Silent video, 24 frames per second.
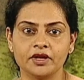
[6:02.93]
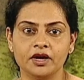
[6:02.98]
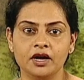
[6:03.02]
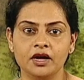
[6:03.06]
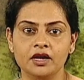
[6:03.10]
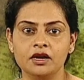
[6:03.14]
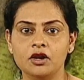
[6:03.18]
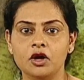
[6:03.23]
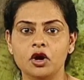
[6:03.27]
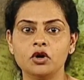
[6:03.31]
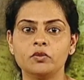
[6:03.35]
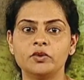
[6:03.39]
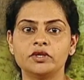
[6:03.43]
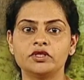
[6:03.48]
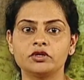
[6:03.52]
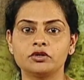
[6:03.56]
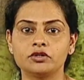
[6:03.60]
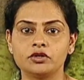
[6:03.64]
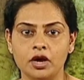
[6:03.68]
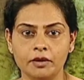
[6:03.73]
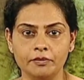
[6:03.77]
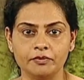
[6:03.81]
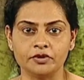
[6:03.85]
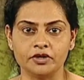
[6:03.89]
along with
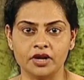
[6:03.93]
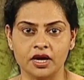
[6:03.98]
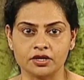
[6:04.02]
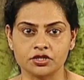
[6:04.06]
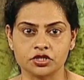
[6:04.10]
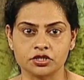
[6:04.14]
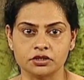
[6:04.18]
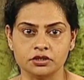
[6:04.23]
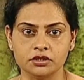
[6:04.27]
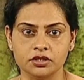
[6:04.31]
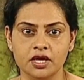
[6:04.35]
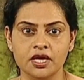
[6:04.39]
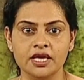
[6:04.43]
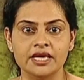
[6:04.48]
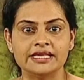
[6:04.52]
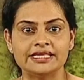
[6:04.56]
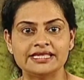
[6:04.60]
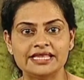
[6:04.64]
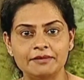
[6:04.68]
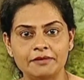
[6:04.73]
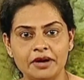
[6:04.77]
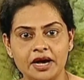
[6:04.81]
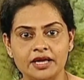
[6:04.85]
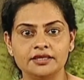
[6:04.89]
crop production,
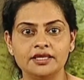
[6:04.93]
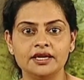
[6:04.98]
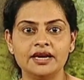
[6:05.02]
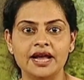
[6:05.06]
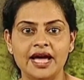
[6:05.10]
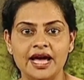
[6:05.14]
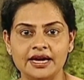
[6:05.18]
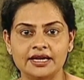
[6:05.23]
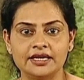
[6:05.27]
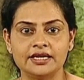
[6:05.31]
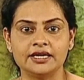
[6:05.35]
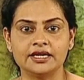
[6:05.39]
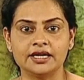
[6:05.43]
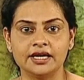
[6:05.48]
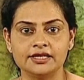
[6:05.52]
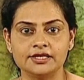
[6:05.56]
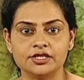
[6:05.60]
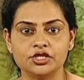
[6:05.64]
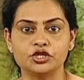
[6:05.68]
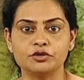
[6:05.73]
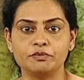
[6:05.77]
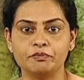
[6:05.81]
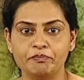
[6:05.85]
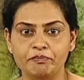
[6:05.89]
some other
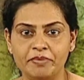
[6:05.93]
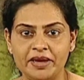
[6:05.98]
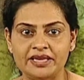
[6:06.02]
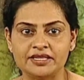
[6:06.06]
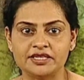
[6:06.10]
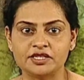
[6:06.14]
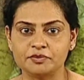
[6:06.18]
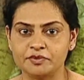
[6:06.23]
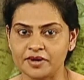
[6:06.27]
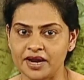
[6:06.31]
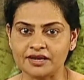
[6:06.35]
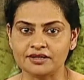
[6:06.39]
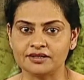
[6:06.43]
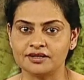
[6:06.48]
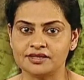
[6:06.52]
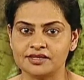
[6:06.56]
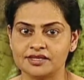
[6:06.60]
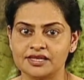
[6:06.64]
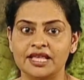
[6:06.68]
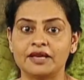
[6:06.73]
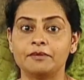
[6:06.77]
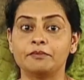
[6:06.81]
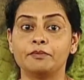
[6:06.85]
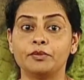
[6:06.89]
agriculture-based practice
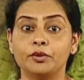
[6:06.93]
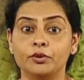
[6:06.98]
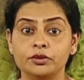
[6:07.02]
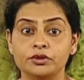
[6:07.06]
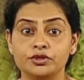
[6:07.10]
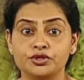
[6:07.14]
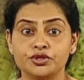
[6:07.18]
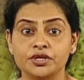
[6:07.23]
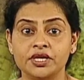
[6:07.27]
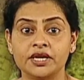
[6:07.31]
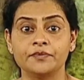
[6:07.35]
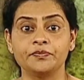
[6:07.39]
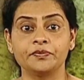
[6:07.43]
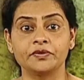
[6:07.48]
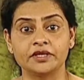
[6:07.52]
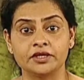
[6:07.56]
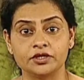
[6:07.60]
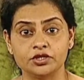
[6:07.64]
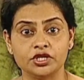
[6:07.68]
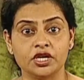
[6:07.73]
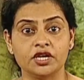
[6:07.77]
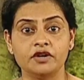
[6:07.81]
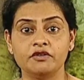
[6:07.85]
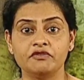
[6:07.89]
like poultry,
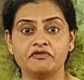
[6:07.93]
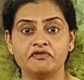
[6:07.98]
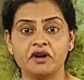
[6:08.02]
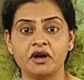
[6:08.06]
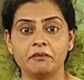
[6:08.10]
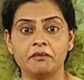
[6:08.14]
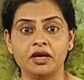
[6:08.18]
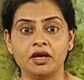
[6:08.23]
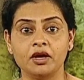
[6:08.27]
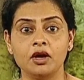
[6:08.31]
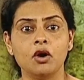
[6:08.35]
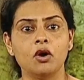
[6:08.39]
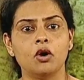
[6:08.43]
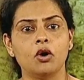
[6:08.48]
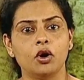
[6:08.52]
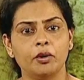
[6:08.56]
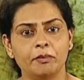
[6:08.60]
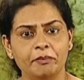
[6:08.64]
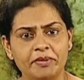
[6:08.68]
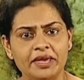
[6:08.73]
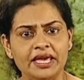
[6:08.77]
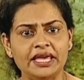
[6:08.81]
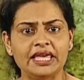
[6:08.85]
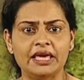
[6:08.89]
dairy farming, or
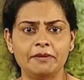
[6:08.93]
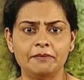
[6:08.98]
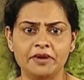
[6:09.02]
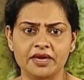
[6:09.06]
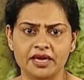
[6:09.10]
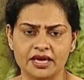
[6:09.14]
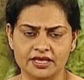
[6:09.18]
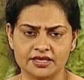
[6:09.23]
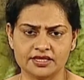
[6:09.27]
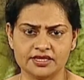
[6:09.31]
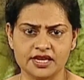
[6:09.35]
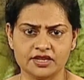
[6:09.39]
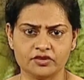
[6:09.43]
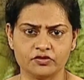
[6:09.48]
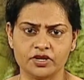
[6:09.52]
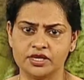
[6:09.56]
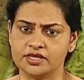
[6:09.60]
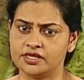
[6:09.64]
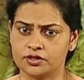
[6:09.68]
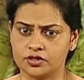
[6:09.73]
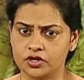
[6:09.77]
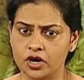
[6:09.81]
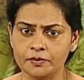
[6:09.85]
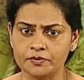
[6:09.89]
beekeeping, etc. is
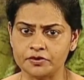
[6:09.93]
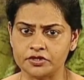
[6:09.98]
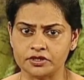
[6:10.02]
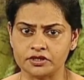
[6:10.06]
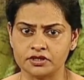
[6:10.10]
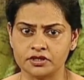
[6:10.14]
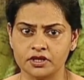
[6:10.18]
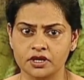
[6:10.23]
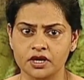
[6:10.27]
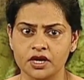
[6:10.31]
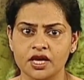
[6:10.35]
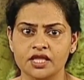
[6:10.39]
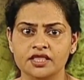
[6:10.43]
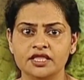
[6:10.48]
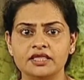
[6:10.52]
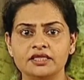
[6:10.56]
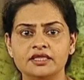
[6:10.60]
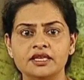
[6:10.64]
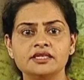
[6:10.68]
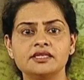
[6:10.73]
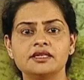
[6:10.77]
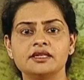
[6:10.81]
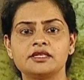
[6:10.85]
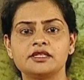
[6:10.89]
adopted, then
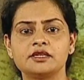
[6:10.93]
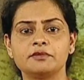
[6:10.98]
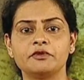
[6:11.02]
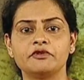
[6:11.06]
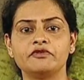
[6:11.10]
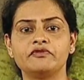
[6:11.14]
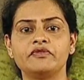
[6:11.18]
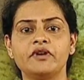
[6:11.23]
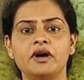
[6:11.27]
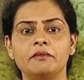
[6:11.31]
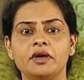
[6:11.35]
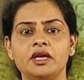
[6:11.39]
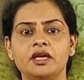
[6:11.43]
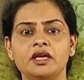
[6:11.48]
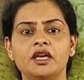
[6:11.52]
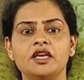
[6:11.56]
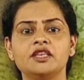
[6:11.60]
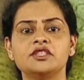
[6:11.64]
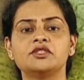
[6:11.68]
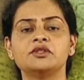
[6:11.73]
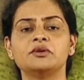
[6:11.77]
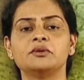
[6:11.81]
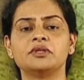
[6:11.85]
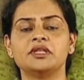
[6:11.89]
this system of farming
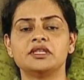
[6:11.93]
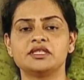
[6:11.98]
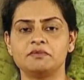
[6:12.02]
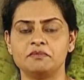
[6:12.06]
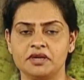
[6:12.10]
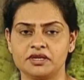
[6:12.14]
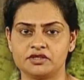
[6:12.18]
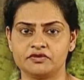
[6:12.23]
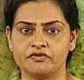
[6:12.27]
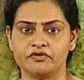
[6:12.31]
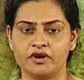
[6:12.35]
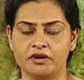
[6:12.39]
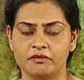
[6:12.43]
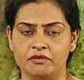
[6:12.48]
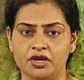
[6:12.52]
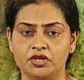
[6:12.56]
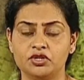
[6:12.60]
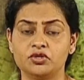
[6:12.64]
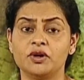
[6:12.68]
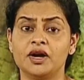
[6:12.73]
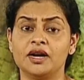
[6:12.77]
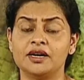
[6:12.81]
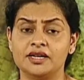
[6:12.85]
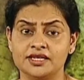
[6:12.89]
is known as mixed farming,
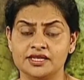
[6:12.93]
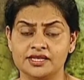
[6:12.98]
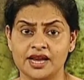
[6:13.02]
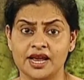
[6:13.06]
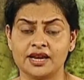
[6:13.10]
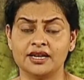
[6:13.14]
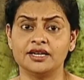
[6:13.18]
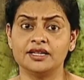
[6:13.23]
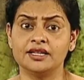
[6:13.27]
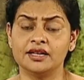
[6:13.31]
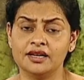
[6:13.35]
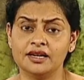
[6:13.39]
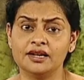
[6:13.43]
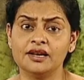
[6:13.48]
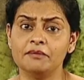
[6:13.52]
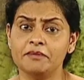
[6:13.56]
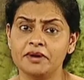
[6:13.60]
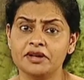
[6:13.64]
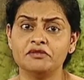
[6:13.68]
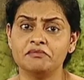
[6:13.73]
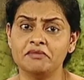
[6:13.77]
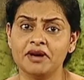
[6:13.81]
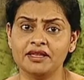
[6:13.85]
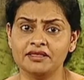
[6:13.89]
to understand in a little
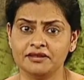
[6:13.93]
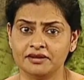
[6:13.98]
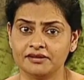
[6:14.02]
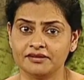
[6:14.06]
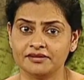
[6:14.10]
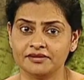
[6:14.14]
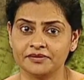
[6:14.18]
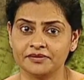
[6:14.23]
better manner.